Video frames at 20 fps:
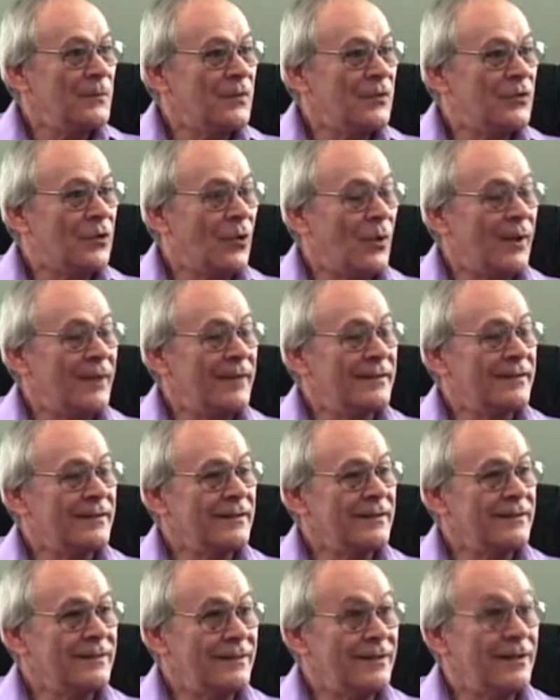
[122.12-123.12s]
so I
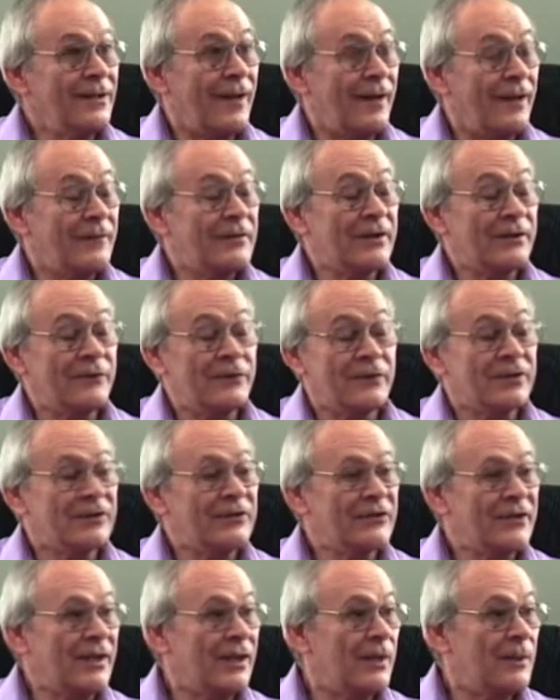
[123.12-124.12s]
said, I've got to fill
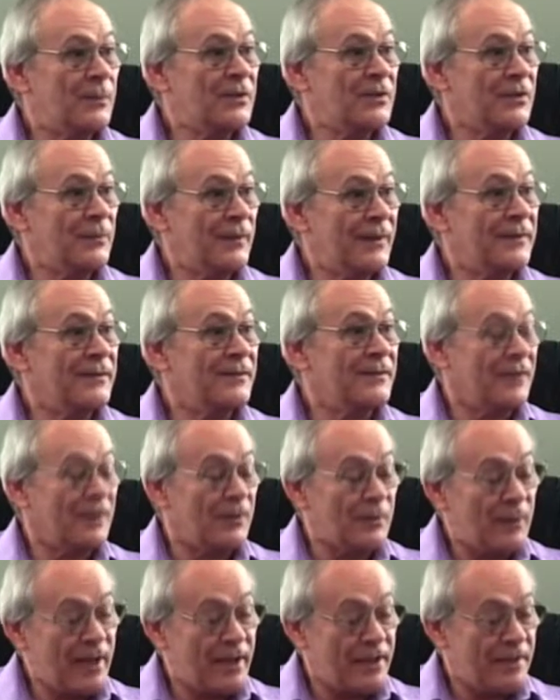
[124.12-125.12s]
this thing up to make this thing
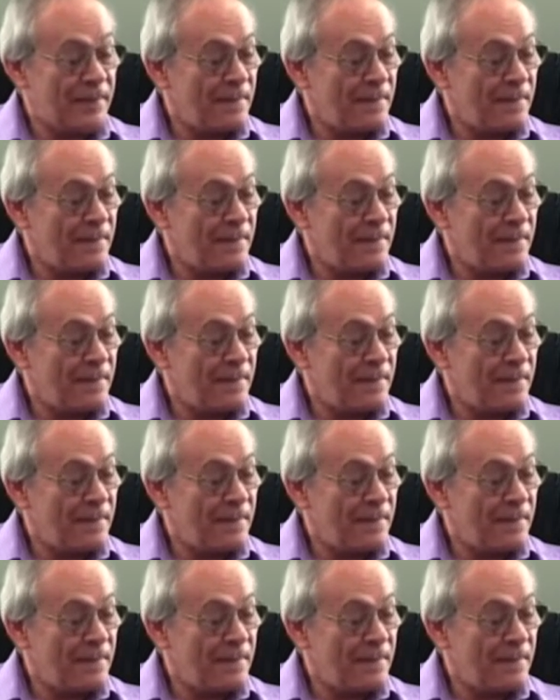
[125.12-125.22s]
pay.